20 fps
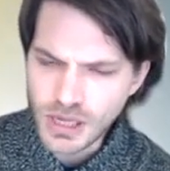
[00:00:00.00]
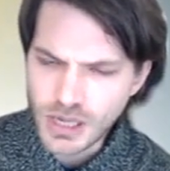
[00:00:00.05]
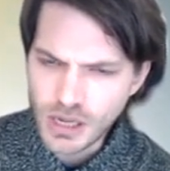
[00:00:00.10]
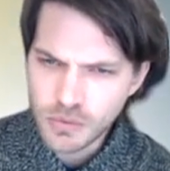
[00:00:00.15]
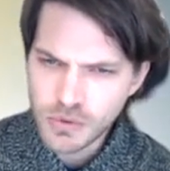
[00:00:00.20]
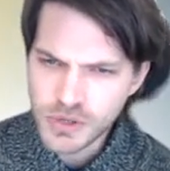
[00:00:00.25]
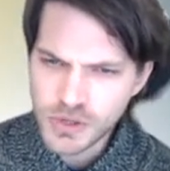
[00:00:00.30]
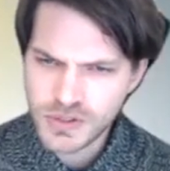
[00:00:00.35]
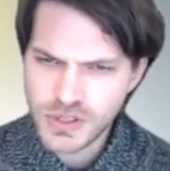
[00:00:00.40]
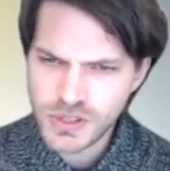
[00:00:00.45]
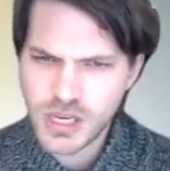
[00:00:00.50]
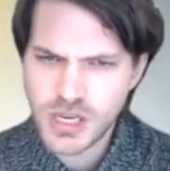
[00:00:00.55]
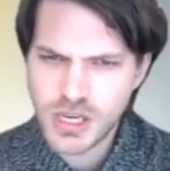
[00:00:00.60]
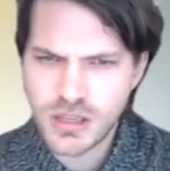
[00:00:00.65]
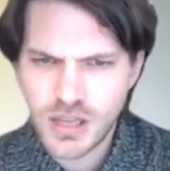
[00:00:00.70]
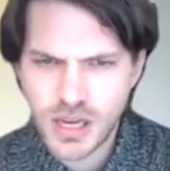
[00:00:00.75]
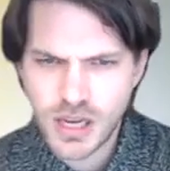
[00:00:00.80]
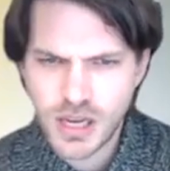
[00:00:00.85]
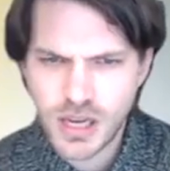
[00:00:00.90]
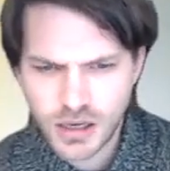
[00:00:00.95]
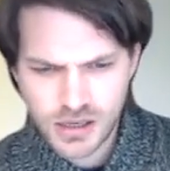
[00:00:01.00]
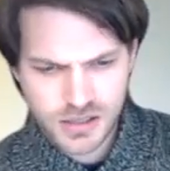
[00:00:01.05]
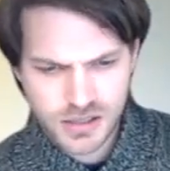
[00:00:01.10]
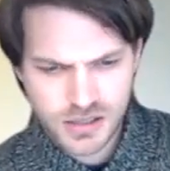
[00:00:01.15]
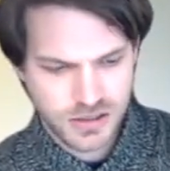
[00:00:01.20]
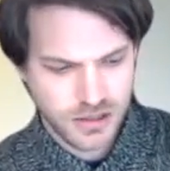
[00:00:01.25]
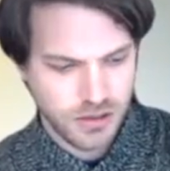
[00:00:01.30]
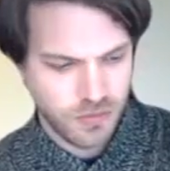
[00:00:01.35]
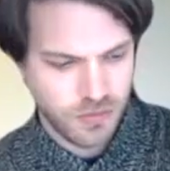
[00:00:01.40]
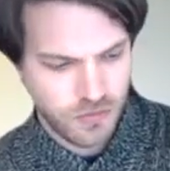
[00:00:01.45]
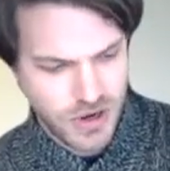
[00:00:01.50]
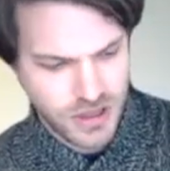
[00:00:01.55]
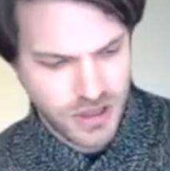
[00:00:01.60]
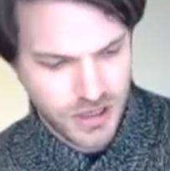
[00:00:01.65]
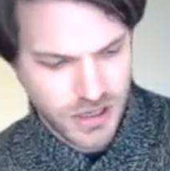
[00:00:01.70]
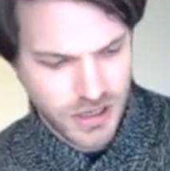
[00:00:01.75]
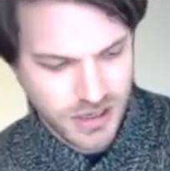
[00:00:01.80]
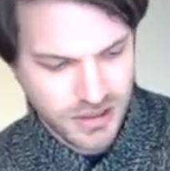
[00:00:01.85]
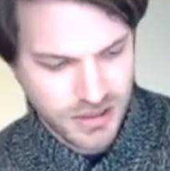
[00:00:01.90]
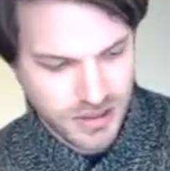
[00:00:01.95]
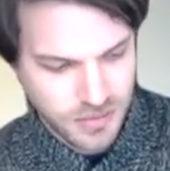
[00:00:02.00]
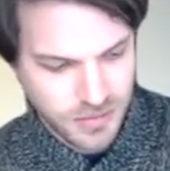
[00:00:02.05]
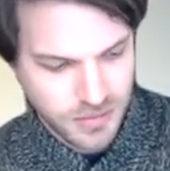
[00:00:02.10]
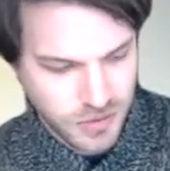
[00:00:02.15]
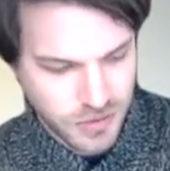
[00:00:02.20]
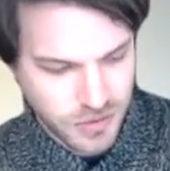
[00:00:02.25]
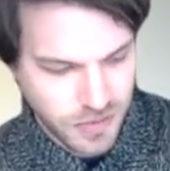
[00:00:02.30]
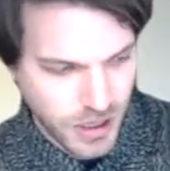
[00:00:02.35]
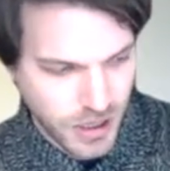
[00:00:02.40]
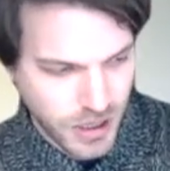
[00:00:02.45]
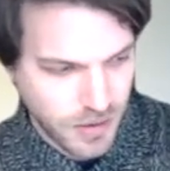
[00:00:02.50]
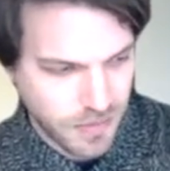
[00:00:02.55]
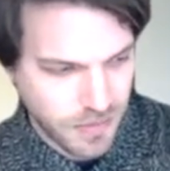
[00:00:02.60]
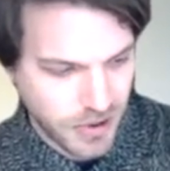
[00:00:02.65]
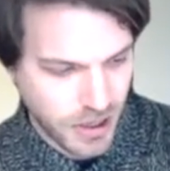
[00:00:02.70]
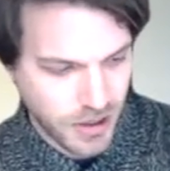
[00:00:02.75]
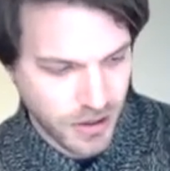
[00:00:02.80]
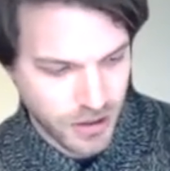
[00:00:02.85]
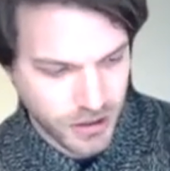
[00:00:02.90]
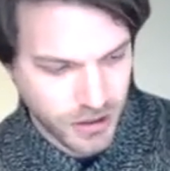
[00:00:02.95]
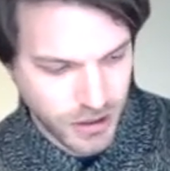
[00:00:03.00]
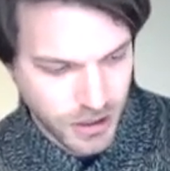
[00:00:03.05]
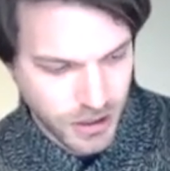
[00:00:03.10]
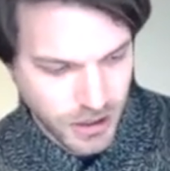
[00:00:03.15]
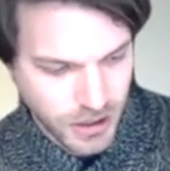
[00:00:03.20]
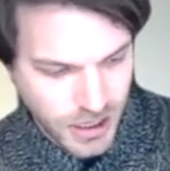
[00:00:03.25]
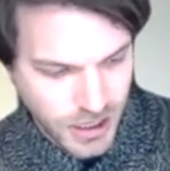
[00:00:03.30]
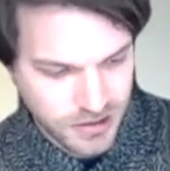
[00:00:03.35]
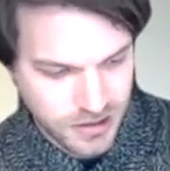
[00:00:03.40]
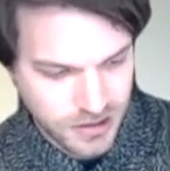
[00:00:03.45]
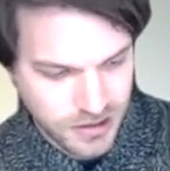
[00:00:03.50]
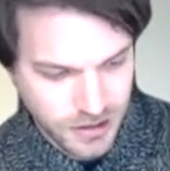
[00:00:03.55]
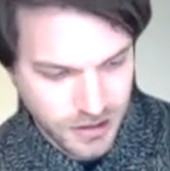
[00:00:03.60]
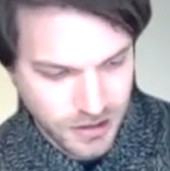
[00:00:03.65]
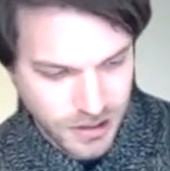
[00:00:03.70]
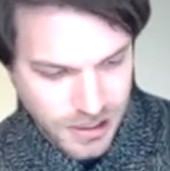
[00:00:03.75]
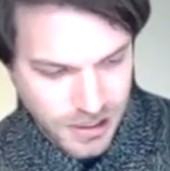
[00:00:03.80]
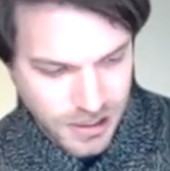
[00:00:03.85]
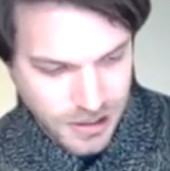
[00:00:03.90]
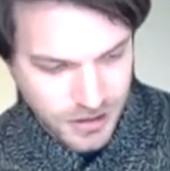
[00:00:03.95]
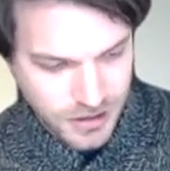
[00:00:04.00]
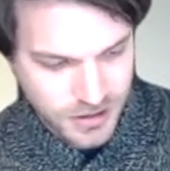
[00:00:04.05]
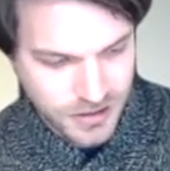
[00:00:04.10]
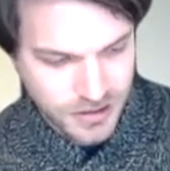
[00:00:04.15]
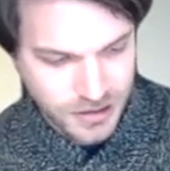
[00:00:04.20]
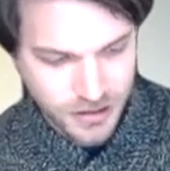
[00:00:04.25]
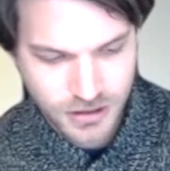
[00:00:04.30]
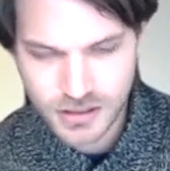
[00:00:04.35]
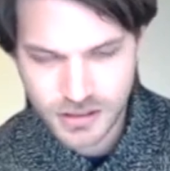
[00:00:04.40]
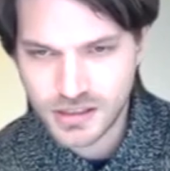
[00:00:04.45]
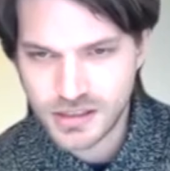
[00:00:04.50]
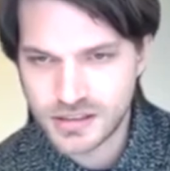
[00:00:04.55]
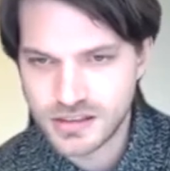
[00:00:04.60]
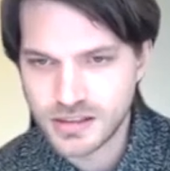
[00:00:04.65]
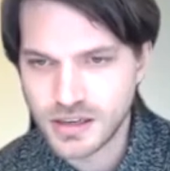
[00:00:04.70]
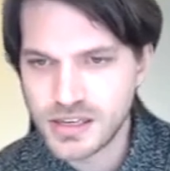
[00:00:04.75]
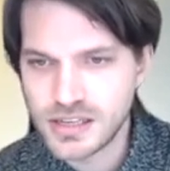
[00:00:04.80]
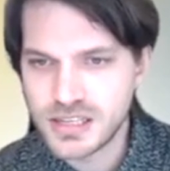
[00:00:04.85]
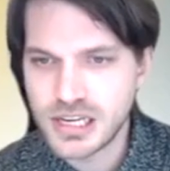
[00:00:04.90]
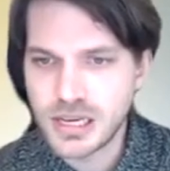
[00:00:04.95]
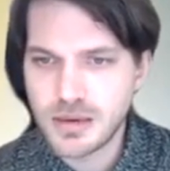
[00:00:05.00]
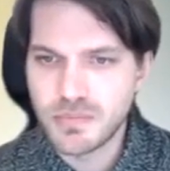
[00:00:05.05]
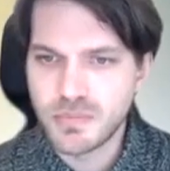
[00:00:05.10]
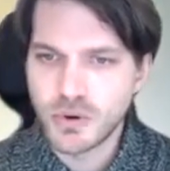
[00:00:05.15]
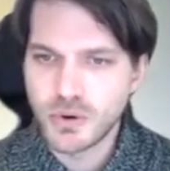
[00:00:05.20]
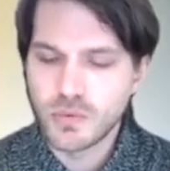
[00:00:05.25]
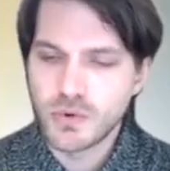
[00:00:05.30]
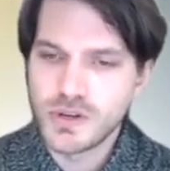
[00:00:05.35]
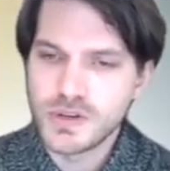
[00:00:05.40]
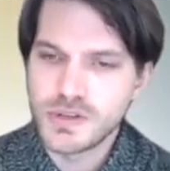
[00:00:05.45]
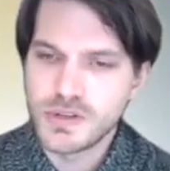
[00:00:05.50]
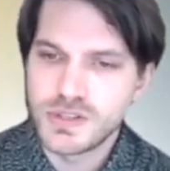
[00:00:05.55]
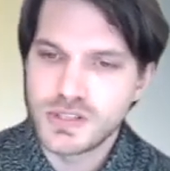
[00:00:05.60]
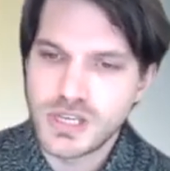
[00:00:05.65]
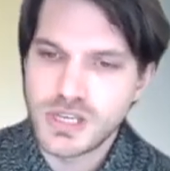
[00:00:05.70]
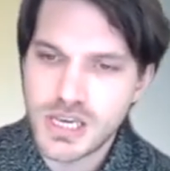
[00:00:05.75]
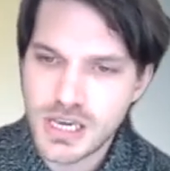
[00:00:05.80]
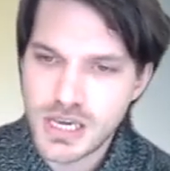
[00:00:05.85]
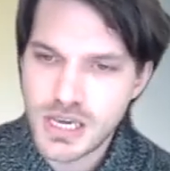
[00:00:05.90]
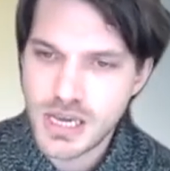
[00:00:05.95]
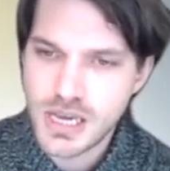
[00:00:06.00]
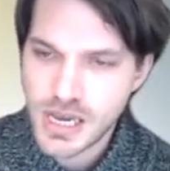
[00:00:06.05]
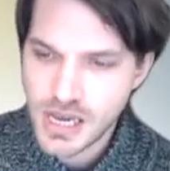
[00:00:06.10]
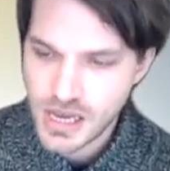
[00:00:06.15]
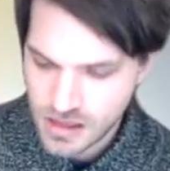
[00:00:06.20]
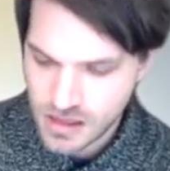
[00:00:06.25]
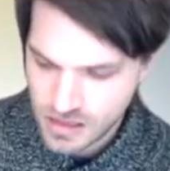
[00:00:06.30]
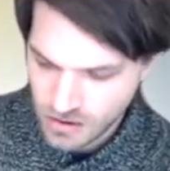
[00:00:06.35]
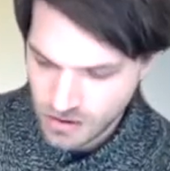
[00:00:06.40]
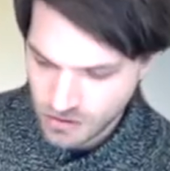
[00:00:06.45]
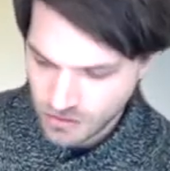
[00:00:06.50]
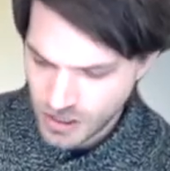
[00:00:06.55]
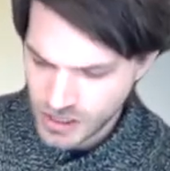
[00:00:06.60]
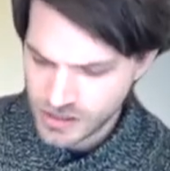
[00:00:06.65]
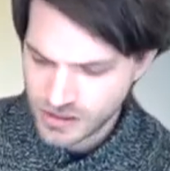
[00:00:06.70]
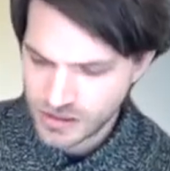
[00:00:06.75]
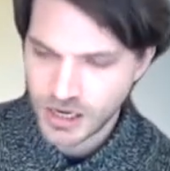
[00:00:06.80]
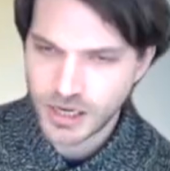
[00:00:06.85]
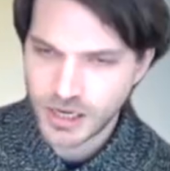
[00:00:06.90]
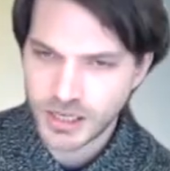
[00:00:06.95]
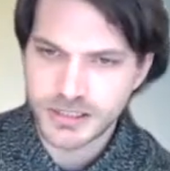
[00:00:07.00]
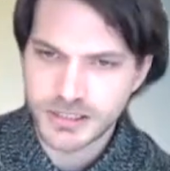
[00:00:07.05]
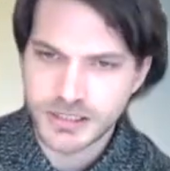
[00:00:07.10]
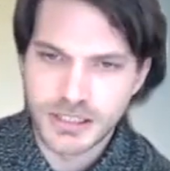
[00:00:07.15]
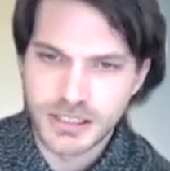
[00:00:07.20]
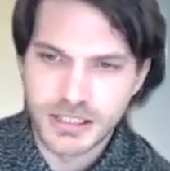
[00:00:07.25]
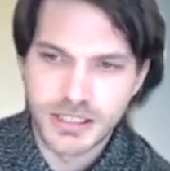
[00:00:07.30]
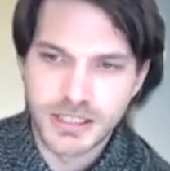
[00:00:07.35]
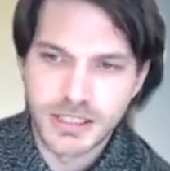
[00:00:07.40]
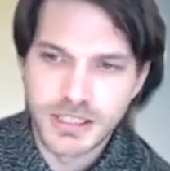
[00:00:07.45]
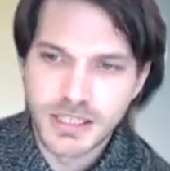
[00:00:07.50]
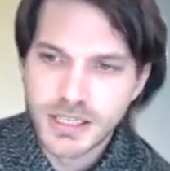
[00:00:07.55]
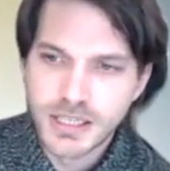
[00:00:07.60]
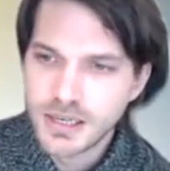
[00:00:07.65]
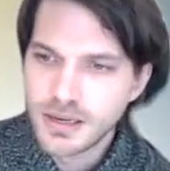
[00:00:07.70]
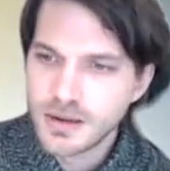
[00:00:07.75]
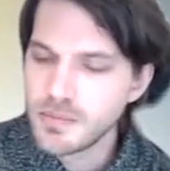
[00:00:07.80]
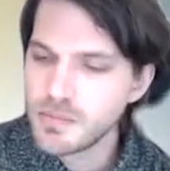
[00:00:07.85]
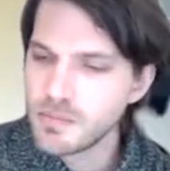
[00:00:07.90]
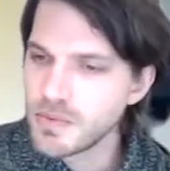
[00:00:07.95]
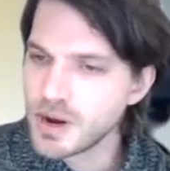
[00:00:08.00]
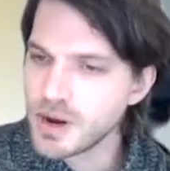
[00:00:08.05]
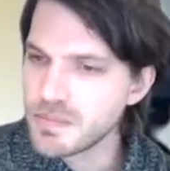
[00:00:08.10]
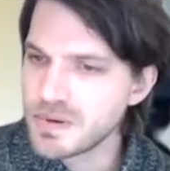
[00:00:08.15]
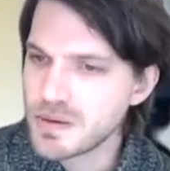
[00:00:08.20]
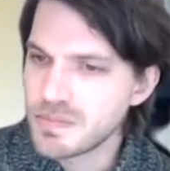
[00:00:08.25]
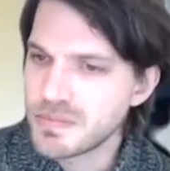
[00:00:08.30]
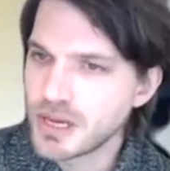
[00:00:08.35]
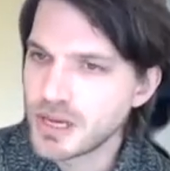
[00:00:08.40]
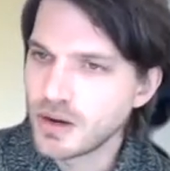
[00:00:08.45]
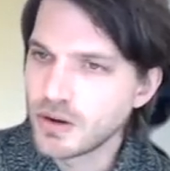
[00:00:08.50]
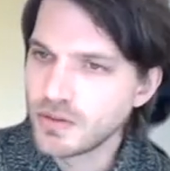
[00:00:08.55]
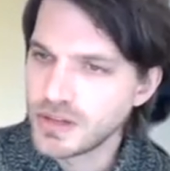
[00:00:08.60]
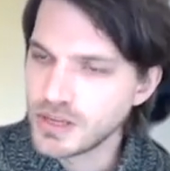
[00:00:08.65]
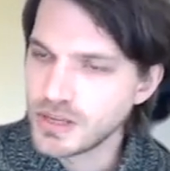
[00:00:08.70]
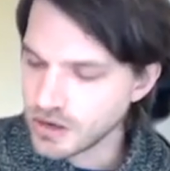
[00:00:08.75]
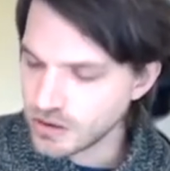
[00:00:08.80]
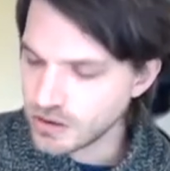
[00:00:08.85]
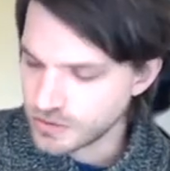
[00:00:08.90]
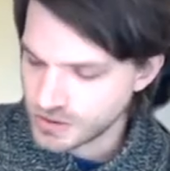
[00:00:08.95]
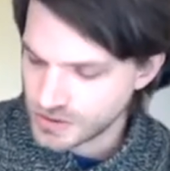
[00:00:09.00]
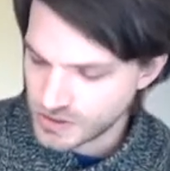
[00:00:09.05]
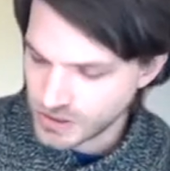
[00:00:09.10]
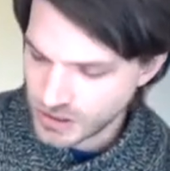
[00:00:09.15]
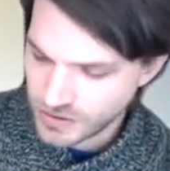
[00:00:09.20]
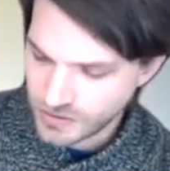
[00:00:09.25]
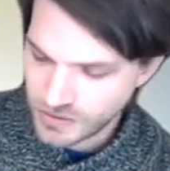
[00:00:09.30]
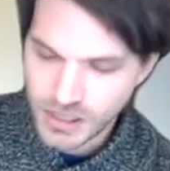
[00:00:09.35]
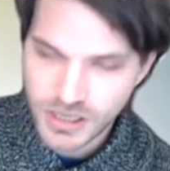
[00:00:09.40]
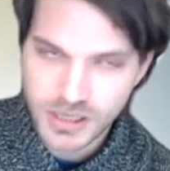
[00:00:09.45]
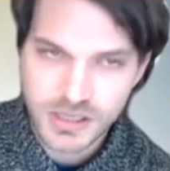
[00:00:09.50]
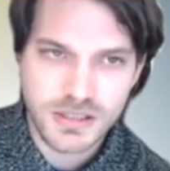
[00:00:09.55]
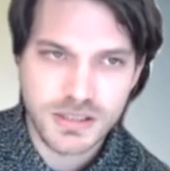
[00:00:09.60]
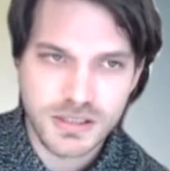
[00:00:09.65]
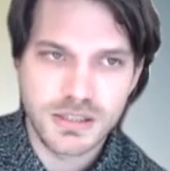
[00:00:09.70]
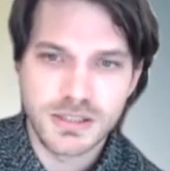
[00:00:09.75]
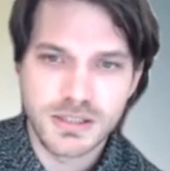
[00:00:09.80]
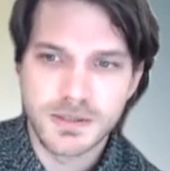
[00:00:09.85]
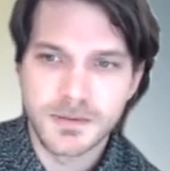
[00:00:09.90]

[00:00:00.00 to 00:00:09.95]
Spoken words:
What you see there is a really nice image by our excellently skilled design team, but what you see in the right there might be a bit on the awkward side of things,